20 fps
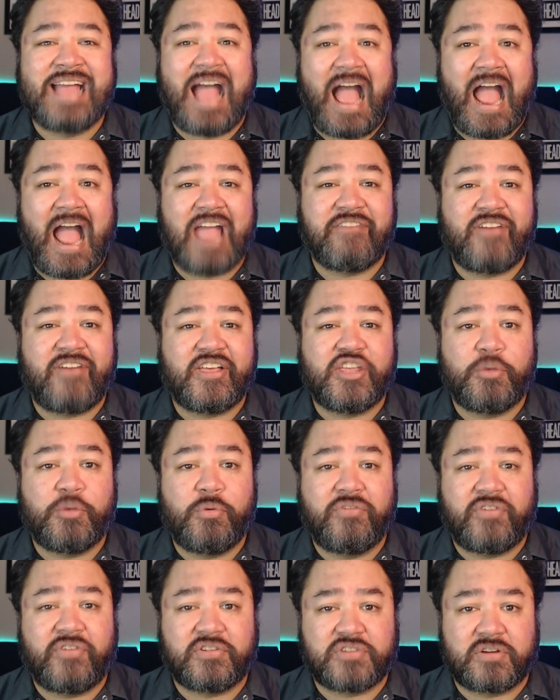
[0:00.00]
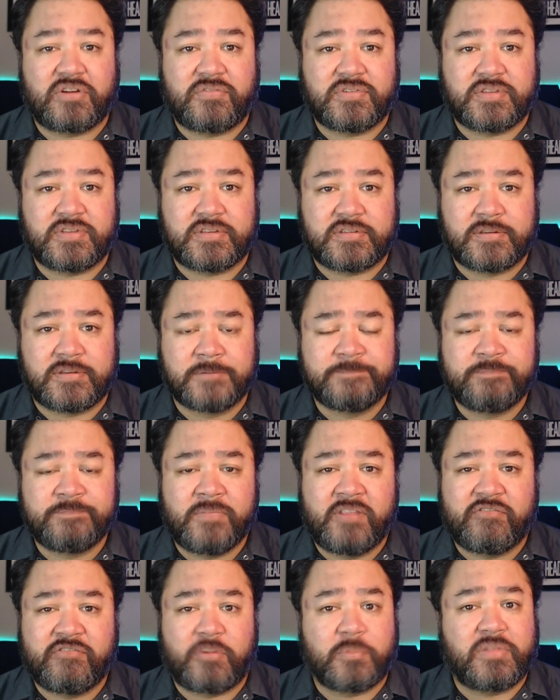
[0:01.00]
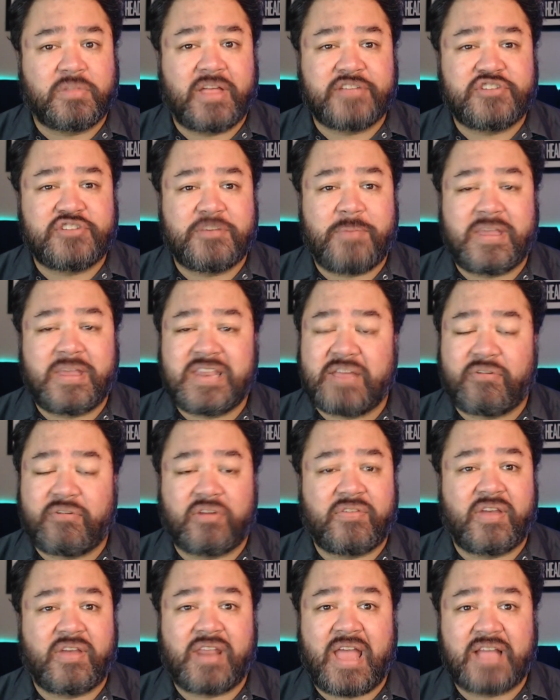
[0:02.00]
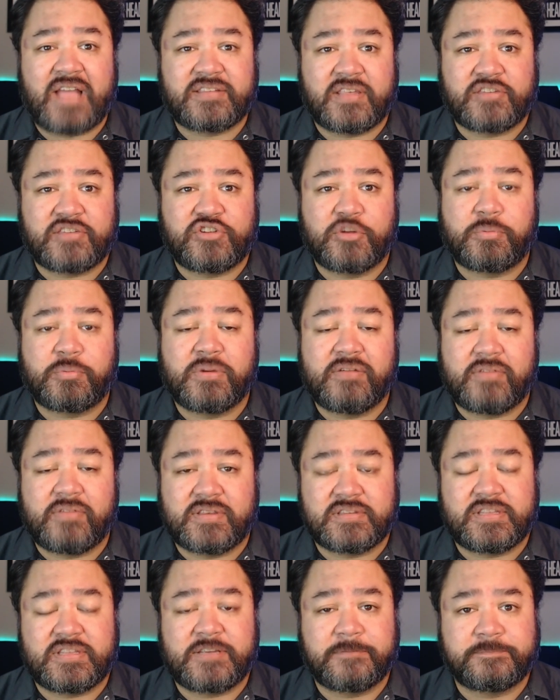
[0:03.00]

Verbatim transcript: high value roofing services from clients you may never have had access to previously.